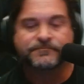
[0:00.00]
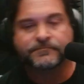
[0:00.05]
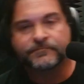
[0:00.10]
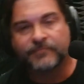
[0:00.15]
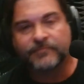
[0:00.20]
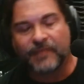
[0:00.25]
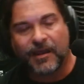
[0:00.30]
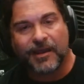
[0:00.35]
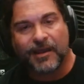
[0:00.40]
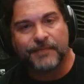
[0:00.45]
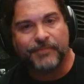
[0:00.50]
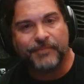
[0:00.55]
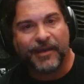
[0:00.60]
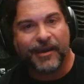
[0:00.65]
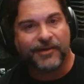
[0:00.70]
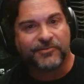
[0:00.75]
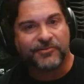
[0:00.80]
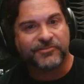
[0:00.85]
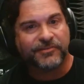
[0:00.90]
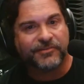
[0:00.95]

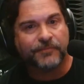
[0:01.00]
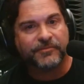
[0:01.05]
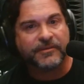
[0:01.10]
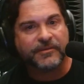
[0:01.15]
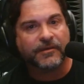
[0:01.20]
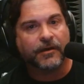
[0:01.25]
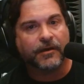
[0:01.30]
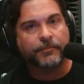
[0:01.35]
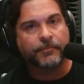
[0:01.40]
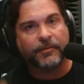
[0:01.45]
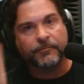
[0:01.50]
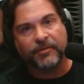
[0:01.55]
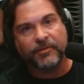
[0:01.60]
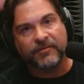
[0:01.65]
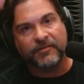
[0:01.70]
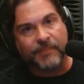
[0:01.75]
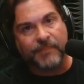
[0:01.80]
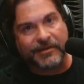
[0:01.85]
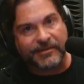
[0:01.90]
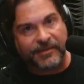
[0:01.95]
iPad or something up
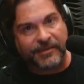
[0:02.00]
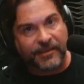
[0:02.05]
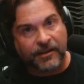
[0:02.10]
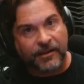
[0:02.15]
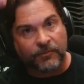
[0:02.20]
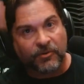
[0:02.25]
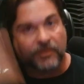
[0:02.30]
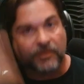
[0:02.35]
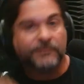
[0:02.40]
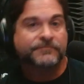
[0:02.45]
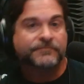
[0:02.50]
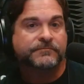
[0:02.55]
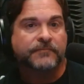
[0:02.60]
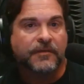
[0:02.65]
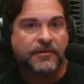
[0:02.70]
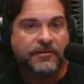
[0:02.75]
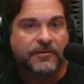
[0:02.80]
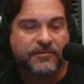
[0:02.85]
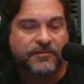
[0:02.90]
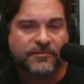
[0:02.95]
above my camera,
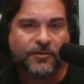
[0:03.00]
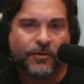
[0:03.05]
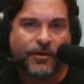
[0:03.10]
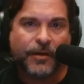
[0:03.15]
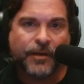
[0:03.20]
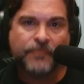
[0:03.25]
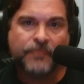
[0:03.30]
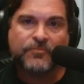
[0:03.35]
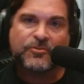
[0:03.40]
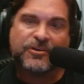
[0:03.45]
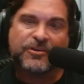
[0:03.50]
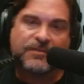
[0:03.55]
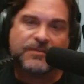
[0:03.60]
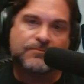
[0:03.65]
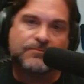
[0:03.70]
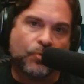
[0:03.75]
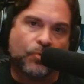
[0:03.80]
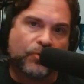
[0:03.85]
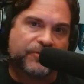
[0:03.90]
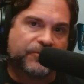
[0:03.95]
so I'm
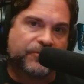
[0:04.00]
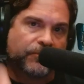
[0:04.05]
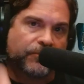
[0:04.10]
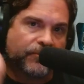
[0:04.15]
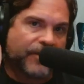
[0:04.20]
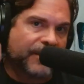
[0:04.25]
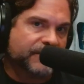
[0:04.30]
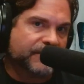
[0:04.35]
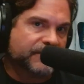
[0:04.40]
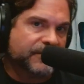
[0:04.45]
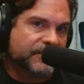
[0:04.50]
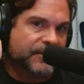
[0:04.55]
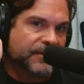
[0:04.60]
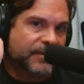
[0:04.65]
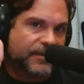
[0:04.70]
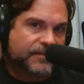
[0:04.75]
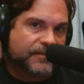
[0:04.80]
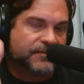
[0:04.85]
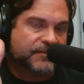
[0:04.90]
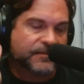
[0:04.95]
looking more directly
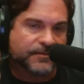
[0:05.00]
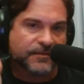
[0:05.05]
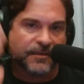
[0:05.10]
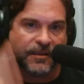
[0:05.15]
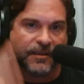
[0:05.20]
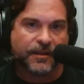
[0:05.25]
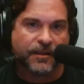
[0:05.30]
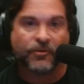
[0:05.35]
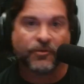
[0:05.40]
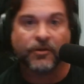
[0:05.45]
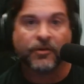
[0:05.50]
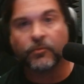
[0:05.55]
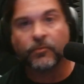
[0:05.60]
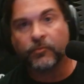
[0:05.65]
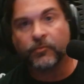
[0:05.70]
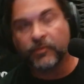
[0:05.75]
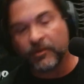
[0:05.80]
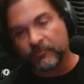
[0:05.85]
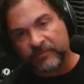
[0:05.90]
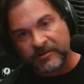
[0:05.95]
into the camera
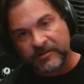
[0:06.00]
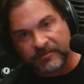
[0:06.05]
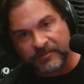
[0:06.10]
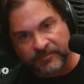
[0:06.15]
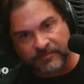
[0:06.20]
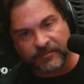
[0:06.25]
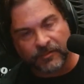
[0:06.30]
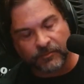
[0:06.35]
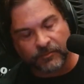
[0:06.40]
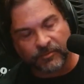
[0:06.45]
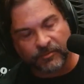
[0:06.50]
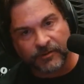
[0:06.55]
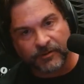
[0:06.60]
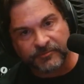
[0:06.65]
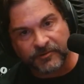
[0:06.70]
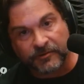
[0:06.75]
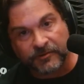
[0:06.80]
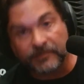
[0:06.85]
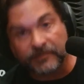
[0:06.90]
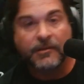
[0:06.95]
when I'm reading the
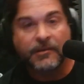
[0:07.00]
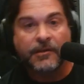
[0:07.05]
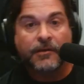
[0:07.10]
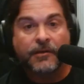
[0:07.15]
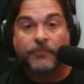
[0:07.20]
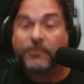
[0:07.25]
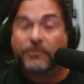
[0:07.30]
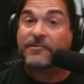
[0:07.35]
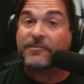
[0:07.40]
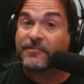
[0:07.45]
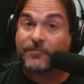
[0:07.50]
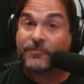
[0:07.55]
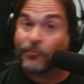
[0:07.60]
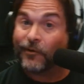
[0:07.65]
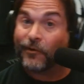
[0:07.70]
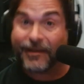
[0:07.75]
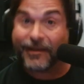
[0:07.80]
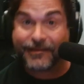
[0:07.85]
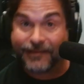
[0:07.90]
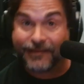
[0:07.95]
teleprompter. But this is
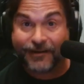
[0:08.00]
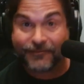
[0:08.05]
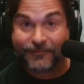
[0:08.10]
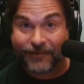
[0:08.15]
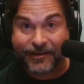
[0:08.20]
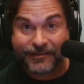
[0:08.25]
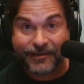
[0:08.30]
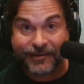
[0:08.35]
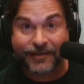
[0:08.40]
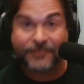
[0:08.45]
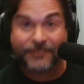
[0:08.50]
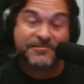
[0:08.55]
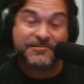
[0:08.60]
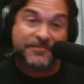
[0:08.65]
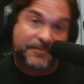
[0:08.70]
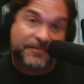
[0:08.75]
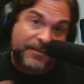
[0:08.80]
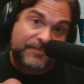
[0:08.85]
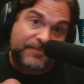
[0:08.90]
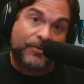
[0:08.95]
what I got right now, and
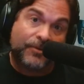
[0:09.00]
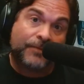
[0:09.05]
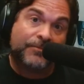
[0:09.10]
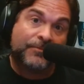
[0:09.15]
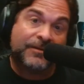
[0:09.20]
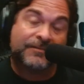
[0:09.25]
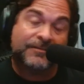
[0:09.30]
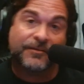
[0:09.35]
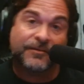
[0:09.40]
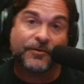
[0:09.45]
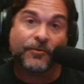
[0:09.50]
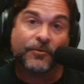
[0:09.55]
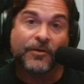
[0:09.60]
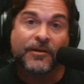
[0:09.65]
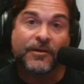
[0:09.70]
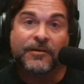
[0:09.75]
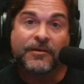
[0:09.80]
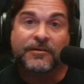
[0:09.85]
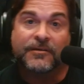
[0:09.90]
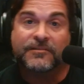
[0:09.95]
so that's what I'm going to do.
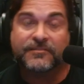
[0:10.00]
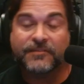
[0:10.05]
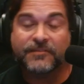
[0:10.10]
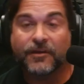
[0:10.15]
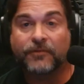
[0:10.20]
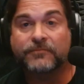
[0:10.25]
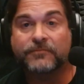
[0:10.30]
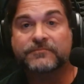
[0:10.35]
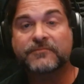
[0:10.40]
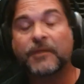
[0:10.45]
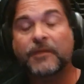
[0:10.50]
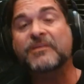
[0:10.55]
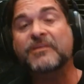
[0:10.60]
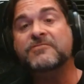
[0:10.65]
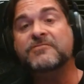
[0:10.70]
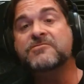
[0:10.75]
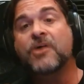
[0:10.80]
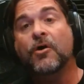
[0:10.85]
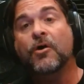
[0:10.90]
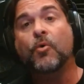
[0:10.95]
So let me
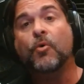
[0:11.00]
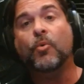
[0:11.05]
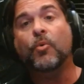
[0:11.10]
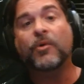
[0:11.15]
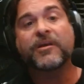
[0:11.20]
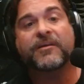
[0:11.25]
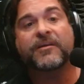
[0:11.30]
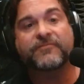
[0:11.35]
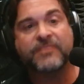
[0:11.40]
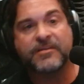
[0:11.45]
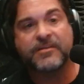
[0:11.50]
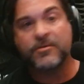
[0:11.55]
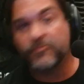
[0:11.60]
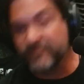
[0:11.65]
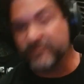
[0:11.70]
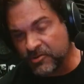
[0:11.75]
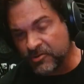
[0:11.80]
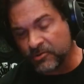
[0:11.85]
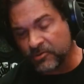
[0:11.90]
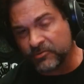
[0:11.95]
know if
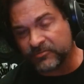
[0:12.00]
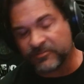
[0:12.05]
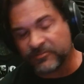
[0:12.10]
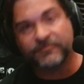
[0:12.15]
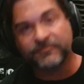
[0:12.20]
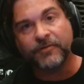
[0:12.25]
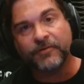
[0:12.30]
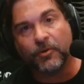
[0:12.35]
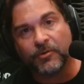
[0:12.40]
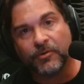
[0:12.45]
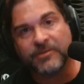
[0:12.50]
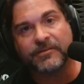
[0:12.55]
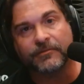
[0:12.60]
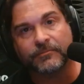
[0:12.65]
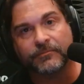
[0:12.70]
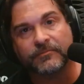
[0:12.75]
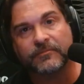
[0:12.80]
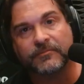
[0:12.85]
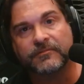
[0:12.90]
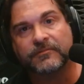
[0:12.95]
you've used
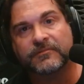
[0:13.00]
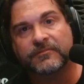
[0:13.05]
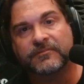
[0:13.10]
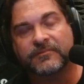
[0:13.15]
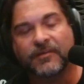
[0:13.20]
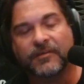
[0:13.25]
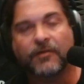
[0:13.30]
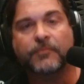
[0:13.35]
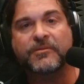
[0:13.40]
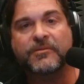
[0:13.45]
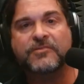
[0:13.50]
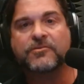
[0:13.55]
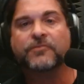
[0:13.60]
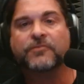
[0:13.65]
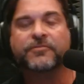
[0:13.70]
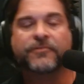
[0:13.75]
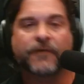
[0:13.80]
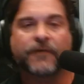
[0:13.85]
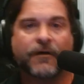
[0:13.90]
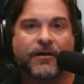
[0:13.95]
Vodium. Tell me your
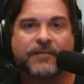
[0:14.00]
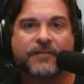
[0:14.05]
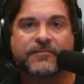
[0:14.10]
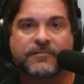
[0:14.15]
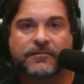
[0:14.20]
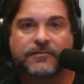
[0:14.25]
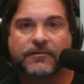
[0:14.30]
thoughts.